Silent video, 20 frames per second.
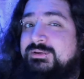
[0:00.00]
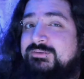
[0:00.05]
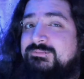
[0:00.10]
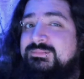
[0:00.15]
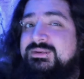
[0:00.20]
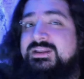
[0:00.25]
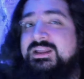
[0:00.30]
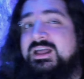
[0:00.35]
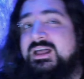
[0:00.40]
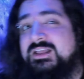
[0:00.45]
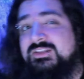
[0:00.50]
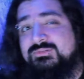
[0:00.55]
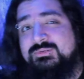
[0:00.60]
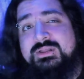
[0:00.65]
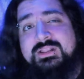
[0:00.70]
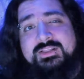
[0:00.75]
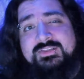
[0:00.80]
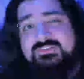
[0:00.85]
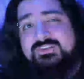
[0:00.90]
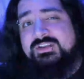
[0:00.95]
me, as well
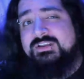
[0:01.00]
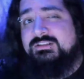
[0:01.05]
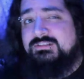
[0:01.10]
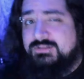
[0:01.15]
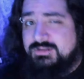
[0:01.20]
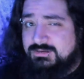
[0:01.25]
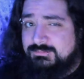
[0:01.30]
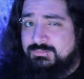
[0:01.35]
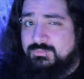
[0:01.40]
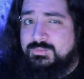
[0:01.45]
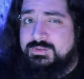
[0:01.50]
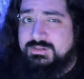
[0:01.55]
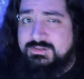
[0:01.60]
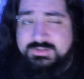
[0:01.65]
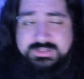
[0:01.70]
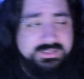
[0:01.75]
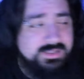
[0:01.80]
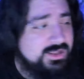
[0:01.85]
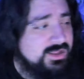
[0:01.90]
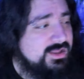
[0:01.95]
as a clickable Willow link
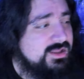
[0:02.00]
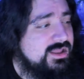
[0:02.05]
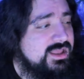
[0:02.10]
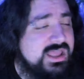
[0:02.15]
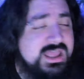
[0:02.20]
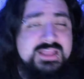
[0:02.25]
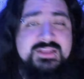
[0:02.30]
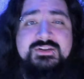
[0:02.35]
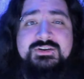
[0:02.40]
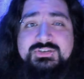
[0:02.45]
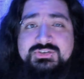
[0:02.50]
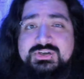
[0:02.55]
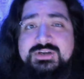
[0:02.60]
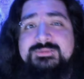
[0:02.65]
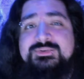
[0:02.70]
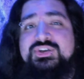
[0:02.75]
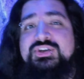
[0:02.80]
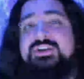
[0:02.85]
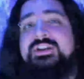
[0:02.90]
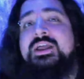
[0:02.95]
in the
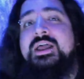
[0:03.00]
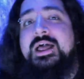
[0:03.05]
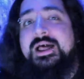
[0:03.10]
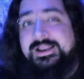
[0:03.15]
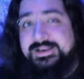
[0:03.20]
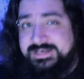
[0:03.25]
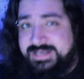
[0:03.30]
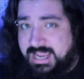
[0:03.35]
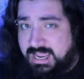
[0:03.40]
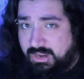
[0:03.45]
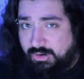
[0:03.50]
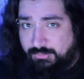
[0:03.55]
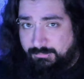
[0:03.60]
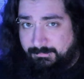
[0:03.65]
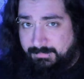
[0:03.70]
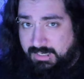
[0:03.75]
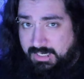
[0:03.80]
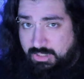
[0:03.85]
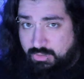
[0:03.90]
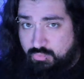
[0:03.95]
description down
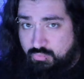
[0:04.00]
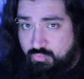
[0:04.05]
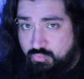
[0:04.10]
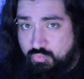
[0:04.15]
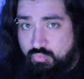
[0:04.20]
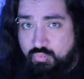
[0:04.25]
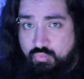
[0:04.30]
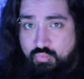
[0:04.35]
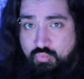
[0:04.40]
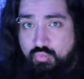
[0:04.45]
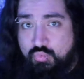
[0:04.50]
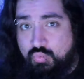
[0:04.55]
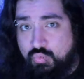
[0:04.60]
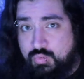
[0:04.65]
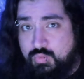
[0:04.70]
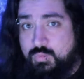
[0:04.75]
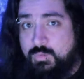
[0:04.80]
below.